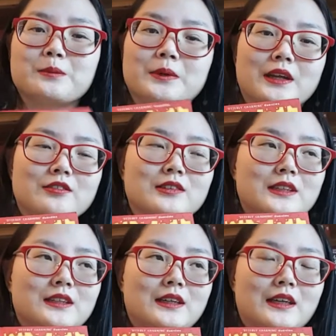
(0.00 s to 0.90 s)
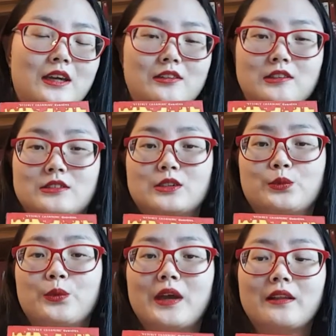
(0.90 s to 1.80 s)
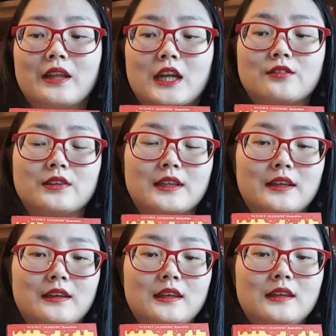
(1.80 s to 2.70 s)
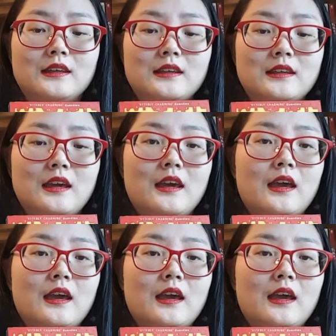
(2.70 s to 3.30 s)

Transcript: but I really like characters done well, and I feel like he